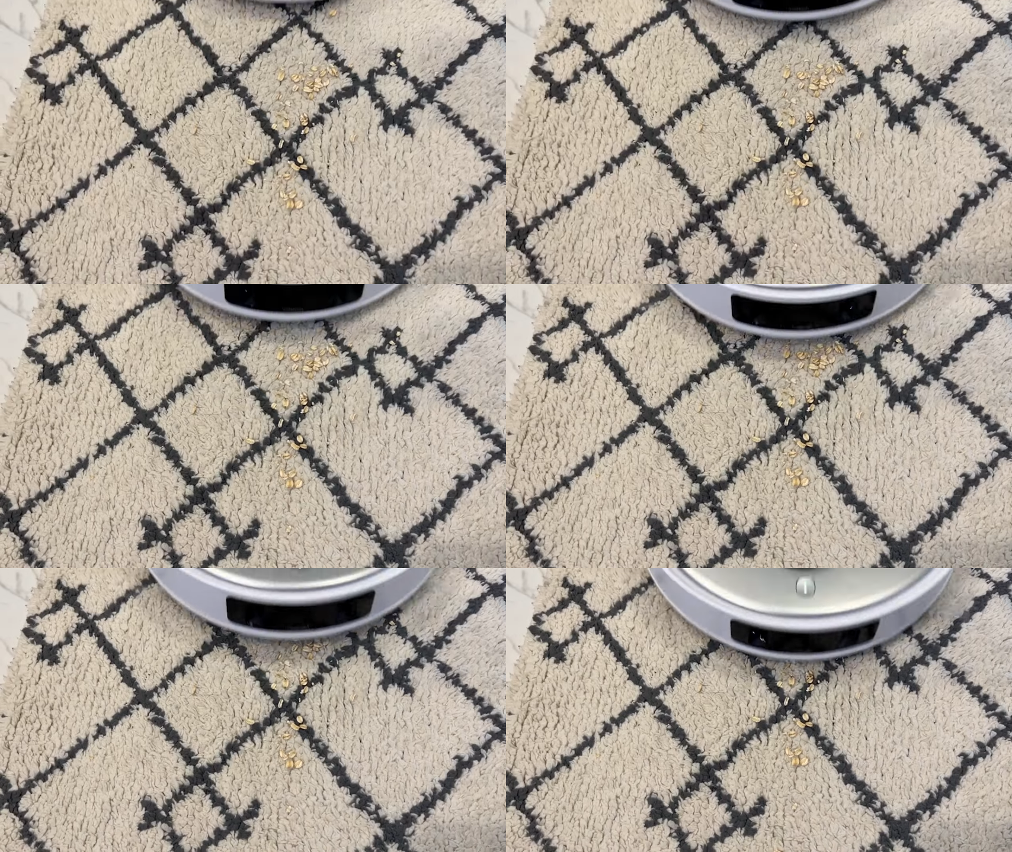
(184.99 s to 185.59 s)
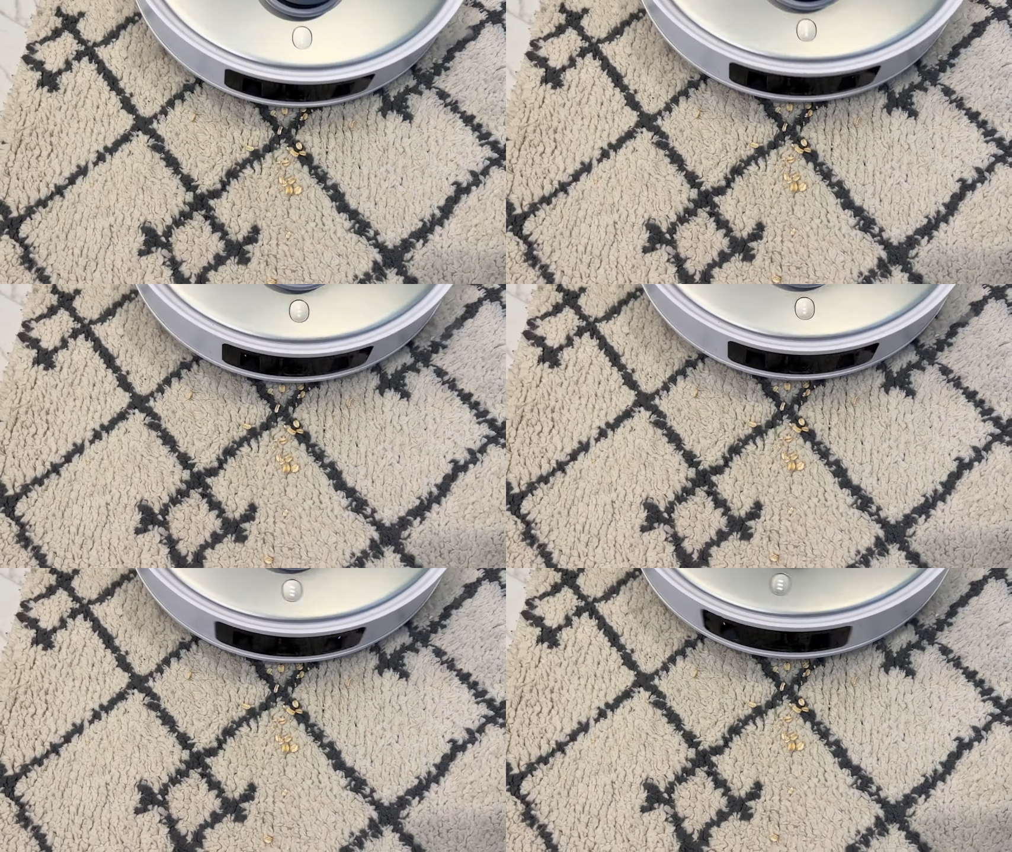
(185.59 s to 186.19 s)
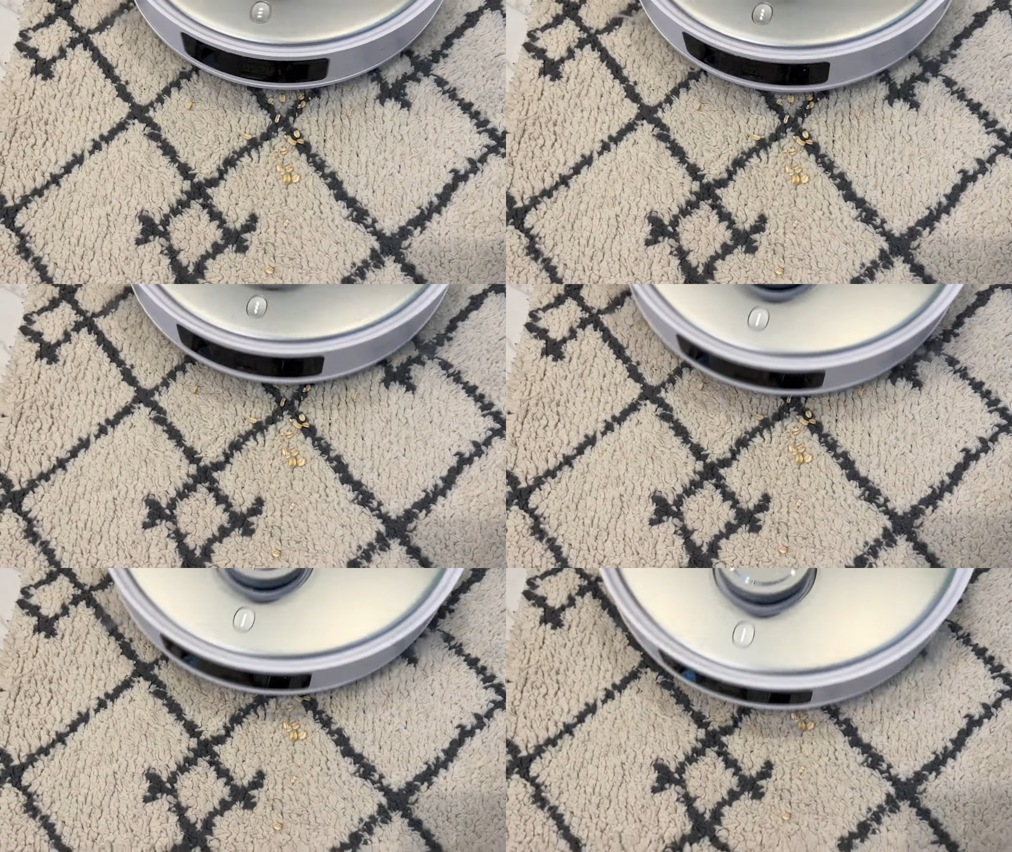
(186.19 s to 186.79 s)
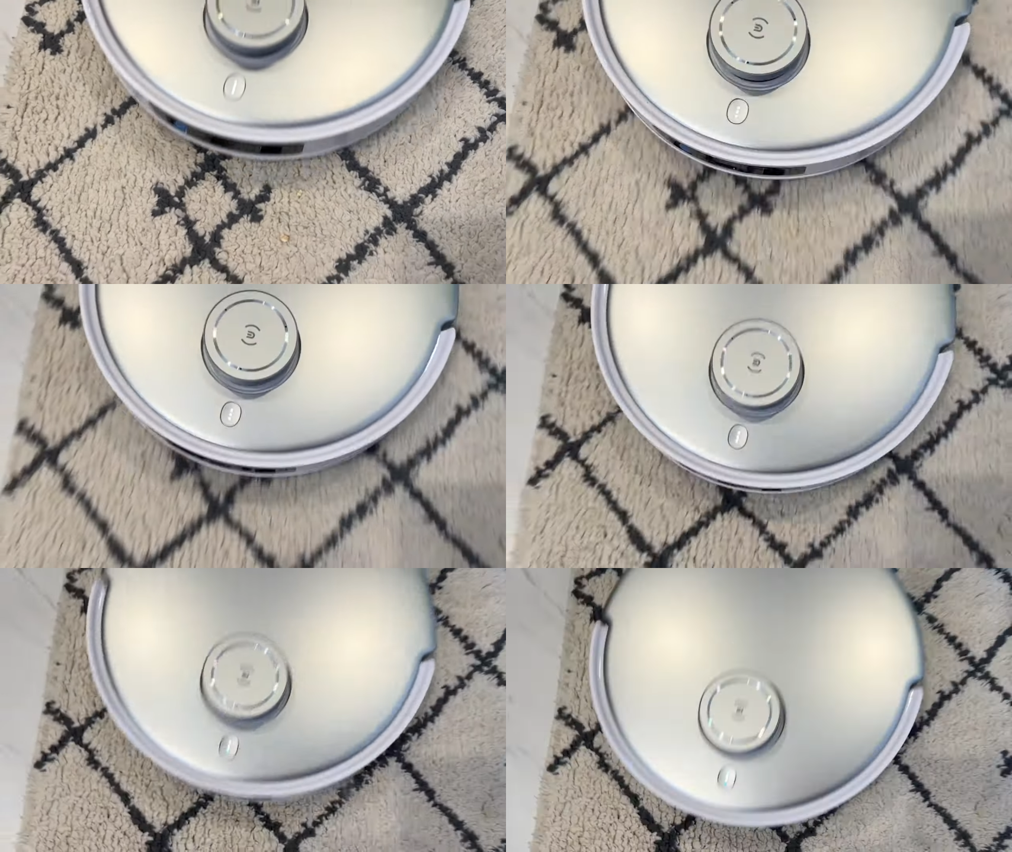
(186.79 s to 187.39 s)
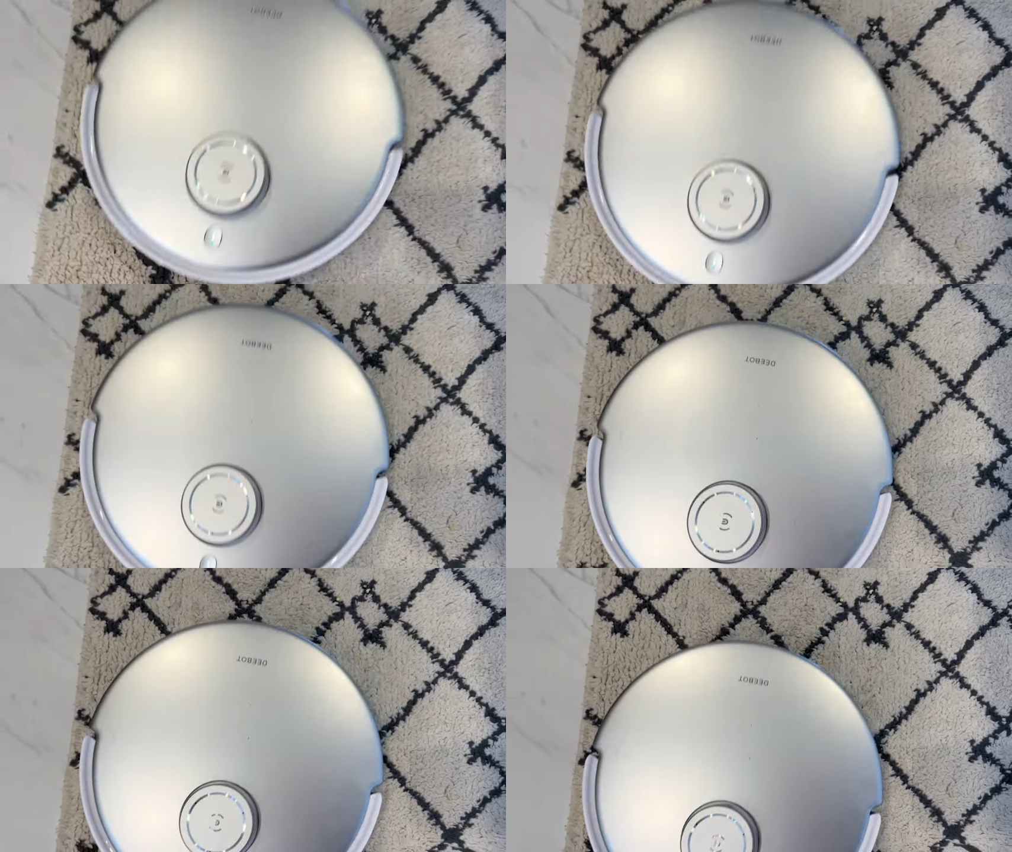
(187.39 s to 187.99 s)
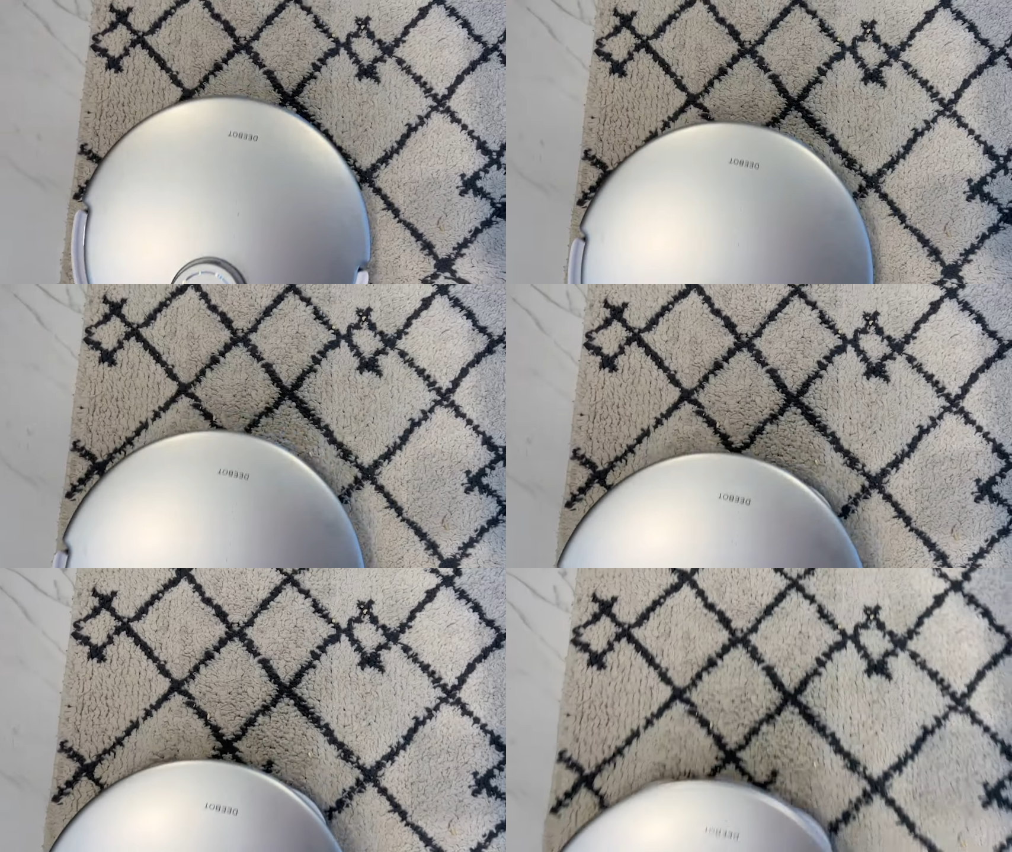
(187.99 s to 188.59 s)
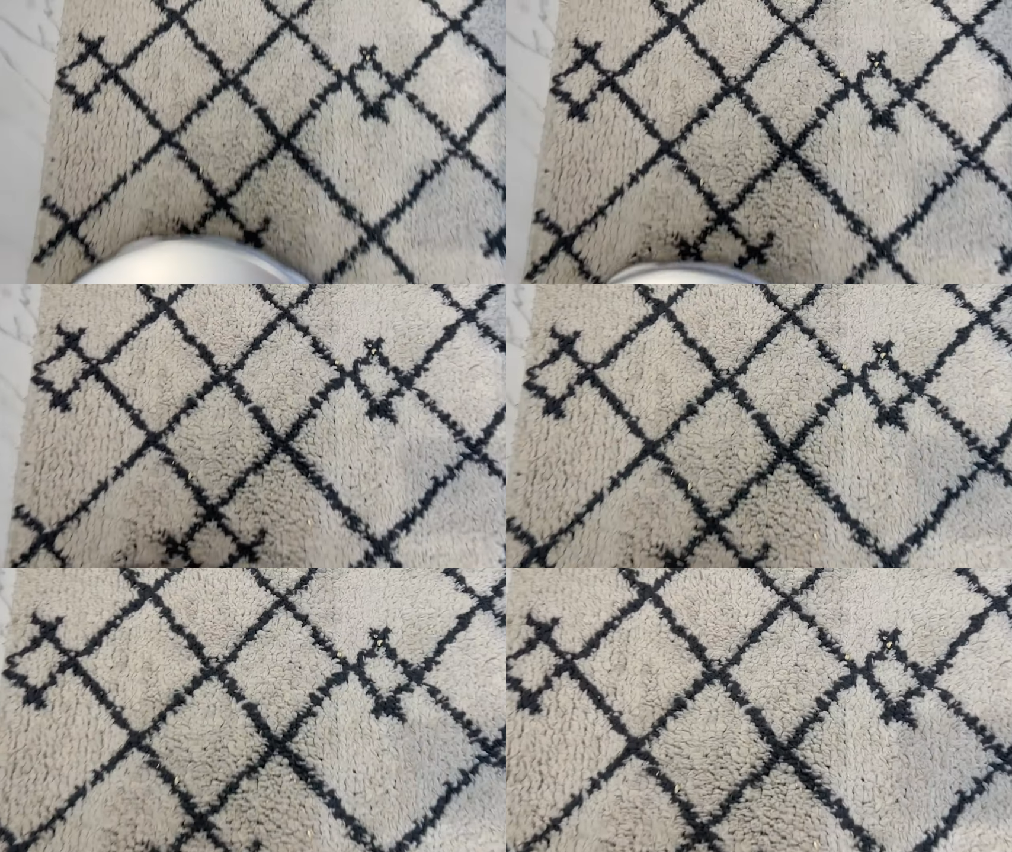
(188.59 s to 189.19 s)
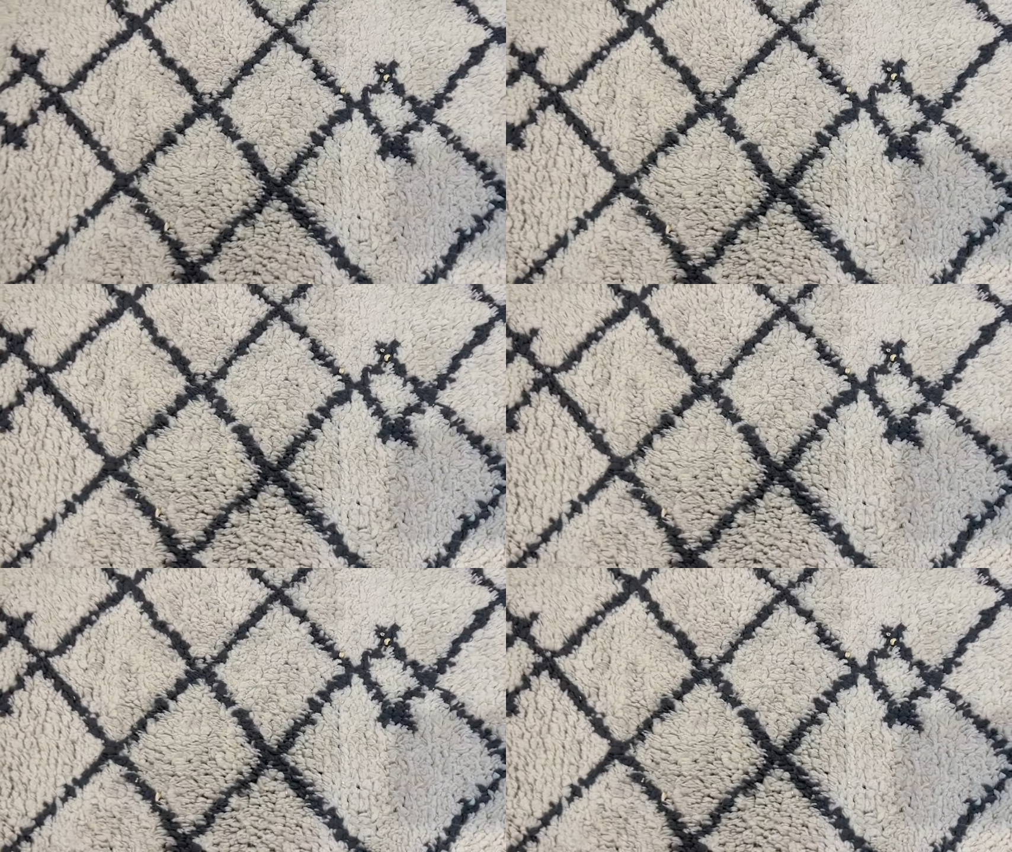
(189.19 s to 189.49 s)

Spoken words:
[unreadable: no face in view]